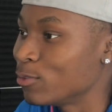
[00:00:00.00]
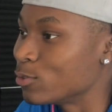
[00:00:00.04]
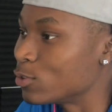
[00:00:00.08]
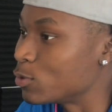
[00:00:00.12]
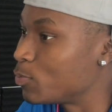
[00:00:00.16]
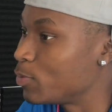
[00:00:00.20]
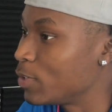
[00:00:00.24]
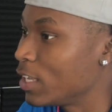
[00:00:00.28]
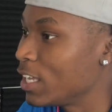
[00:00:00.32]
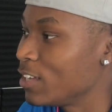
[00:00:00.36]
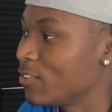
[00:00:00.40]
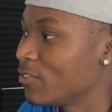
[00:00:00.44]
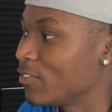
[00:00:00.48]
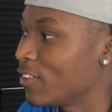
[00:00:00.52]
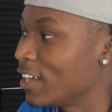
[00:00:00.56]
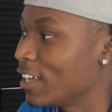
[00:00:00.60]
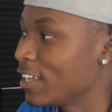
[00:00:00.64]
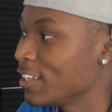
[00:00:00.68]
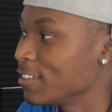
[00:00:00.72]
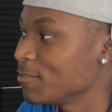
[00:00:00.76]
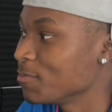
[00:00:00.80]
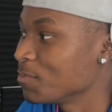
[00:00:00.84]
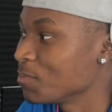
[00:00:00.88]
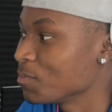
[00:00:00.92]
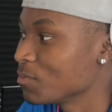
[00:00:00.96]
A clean
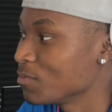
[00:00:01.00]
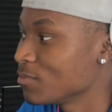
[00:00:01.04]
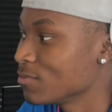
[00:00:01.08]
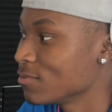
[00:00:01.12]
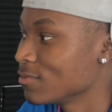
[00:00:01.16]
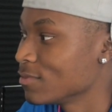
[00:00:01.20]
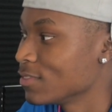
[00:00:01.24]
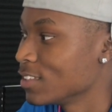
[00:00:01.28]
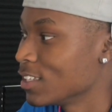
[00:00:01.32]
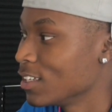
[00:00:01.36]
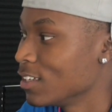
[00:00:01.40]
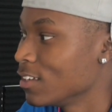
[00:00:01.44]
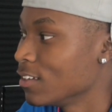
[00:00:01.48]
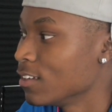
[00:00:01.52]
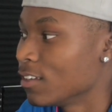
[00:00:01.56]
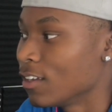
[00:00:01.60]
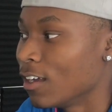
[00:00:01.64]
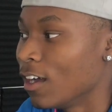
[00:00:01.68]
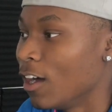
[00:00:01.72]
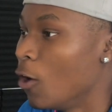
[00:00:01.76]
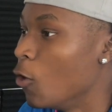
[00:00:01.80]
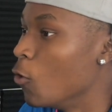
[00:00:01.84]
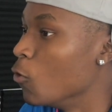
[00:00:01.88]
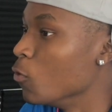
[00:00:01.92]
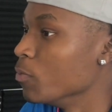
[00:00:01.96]
jump with a clean
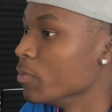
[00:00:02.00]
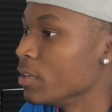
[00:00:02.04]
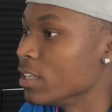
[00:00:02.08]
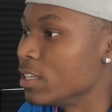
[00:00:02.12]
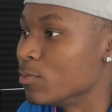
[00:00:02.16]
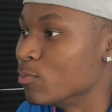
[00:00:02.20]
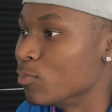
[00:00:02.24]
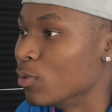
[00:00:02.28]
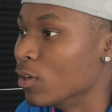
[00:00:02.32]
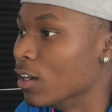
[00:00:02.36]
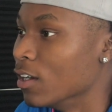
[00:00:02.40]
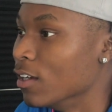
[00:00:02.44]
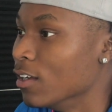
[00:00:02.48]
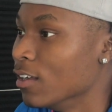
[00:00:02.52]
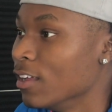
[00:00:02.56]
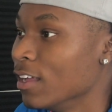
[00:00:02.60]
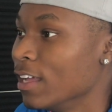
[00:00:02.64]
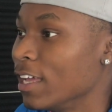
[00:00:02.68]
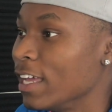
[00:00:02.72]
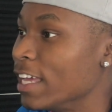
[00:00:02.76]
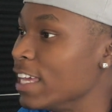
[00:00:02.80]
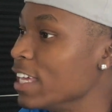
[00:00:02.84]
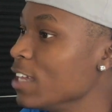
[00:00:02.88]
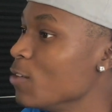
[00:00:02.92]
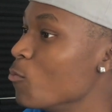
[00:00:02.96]
roll and a clean
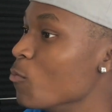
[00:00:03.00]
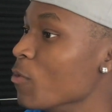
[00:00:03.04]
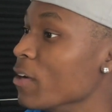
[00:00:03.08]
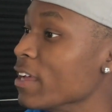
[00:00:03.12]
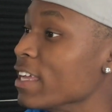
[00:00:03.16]
sprint off.